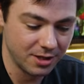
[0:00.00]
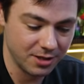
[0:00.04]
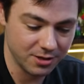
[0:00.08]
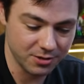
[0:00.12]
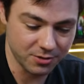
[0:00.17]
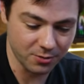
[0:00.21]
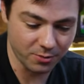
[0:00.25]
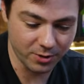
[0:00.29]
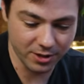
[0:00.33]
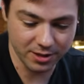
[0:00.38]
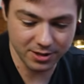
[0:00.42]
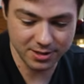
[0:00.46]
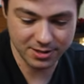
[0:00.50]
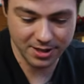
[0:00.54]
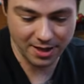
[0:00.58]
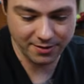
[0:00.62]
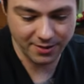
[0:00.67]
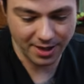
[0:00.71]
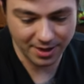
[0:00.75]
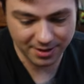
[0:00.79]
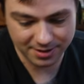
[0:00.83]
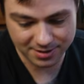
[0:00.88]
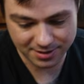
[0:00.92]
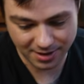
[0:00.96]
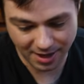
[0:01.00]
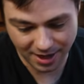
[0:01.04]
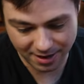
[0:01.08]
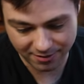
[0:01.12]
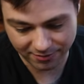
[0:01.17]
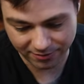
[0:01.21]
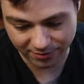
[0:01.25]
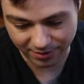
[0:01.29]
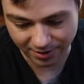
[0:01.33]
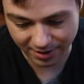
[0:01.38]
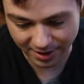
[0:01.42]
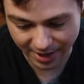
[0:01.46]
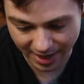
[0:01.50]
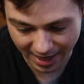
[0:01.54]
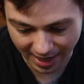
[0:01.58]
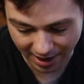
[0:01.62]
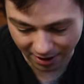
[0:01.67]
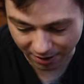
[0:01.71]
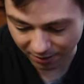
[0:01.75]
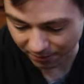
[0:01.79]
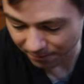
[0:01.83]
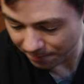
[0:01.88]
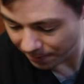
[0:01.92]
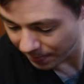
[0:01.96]
So we're gonna set that aside for
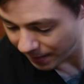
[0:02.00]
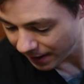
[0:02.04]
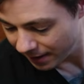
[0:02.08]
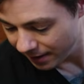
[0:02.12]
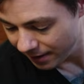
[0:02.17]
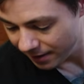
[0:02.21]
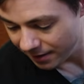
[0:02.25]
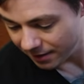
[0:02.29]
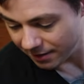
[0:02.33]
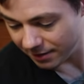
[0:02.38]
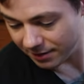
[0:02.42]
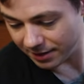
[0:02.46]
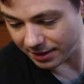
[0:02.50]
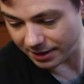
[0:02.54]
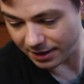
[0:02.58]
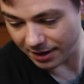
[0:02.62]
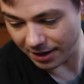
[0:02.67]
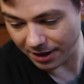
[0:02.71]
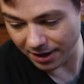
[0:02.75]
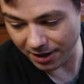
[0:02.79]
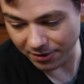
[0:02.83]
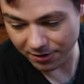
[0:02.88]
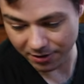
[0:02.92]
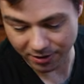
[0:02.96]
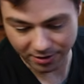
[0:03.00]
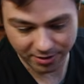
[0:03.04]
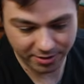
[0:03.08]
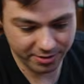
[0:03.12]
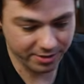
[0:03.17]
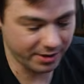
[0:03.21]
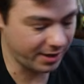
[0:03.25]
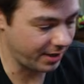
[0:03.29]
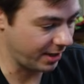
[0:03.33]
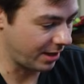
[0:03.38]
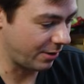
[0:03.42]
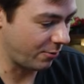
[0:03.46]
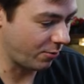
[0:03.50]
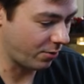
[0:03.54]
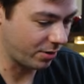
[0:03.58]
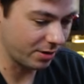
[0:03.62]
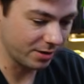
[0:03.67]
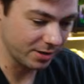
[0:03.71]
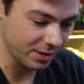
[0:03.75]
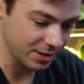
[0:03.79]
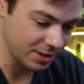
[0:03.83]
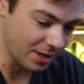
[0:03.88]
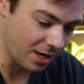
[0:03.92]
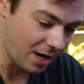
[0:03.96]
now. The other thing I
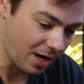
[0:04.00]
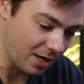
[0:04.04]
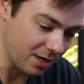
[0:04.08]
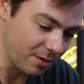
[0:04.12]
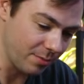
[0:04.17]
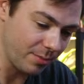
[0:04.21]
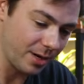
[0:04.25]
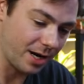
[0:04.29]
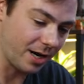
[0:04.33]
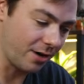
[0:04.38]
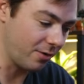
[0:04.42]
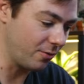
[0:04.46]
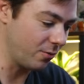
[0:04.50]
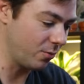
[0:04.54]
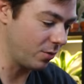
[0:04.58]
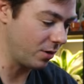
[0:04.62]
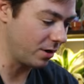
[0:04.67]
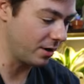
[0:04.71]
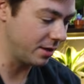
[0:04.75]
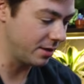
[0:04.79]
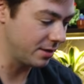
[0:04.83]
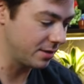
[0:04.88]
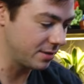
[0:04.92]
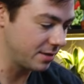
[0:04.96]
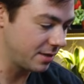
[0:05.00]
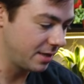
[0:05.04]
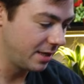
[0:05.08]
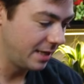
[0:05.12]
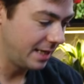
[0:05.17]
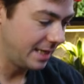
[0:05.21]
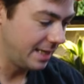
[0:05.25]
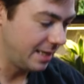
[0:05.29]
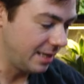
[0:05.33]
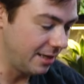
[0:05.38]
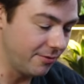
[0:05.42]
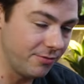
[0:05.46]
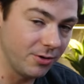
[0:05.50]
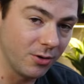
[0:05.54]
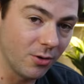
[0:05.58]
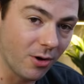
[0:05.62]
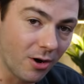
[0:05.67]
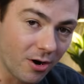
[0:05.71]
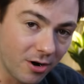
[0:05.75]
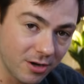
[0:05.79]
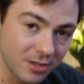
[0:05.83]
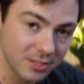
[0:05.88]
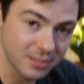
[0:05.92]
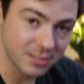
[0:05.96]
wanted to talk about was if you
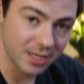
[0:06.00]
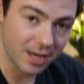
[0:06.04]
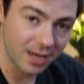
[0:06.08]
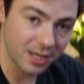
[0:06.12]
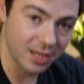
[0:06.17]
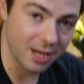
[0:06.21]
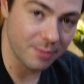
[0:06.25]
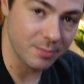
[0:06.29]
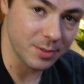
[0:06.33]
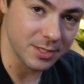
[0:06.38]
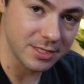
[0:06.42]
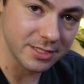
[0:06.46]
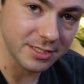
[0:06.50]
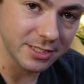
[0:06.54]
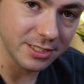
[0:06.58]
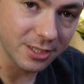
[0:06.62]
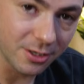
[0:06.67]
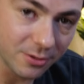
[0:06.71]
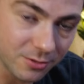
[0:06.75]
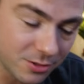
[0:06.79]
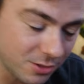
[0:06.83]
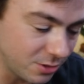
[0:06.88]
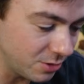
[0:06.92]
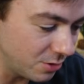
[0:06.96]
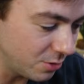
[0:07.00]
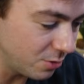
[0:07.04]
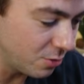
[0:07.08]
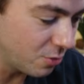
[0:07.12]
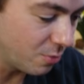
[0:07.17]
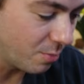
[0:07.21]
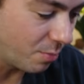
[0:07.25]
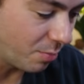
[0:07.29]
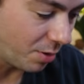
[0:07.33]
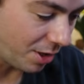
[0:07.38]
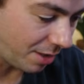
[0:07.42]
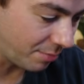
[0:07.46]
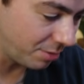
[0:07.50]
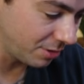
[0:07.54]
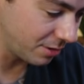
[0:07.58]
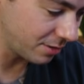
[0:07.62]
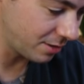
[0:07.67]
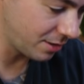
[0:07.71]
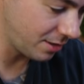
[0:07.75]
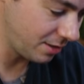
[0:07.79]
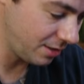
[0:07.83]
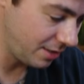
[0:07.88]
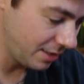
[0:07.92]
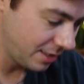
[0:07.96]
are setting up a CO2
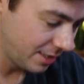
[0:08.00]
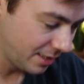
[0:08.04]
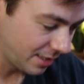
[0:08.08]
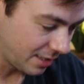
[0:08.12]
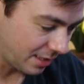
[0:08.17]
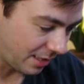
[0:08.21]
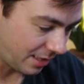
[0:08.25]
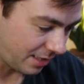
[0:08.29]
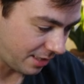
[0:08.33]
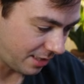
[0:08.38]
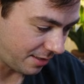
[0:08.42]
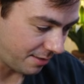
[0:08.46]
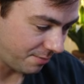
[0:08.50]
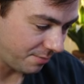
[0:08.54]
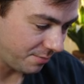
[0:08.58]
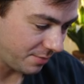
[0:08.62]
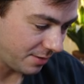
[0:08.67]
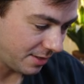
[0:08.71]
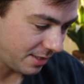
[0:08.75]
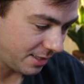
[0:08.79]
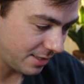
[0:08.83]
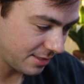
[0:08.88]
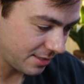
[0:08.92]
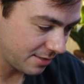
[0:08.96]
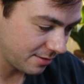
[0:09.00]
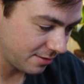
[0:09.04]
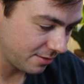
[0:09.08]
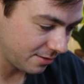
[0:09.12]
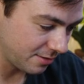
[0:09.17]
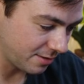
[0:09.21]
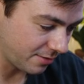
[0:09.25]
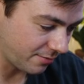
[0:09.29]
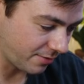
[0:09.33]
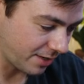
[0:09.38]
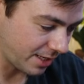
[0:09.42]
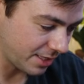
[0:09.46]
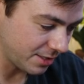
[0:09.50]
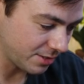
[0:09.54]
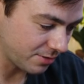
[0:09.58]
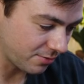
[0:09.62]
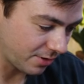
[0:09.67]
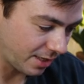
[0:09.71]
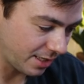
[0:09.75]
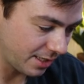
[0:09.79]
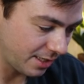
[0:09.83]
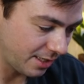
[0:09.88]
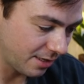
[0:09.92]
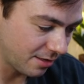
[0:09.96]
bubbler, this little device
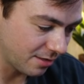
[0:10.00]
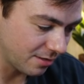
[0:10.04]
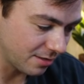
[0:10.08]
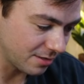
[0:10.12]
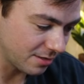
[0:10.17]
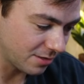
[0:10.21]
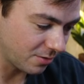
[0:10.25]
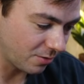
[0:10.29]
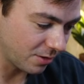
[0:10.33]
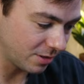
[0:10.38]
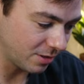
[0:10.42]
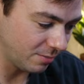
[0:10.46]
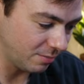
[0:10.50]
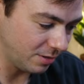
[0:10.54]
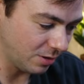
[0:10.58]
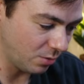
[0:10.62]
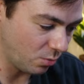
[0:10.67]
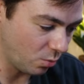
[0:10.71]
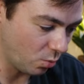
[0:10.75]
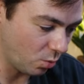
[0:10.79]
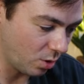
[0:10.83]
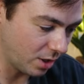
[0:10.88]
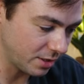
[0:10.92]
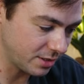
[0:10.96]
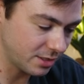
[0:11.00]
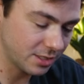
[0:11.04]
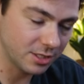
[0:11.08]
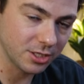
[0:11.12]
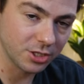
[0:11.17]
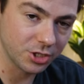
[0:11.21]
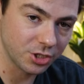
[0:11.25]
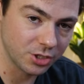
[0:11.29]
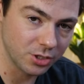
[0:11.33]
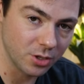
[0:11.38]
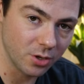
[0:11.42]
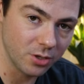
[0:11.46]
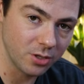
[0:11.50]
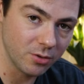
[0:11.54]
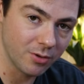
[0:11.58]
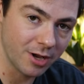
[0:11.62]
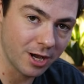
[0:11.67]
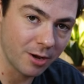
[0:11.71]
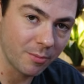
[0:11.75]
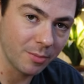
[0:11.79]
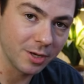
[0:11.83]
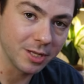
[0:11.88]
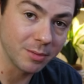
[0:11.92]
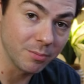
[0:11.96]
right here is going to be what's gonna show you
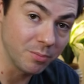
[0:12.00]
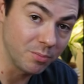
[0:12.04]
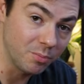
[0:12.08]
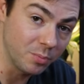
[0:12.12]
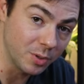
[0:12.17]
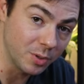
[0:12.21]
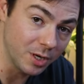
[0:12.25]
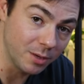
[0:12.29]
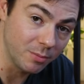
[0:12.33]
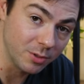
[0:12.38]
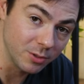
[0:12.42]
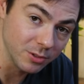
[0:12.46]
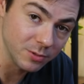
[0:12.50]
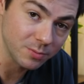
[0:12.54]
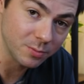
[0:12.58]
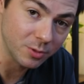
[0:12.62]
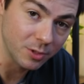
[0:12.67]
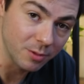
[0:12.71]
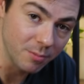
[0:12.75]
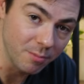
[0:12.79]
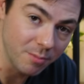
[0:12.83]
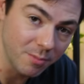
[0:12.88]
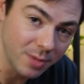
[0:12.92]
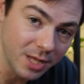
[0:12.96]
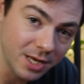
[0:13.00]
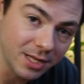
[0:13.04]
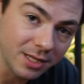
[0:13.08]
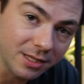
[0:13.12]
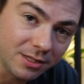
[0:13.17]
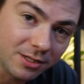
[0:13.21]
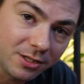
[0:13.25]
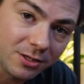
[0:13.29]
how many bubbles per minute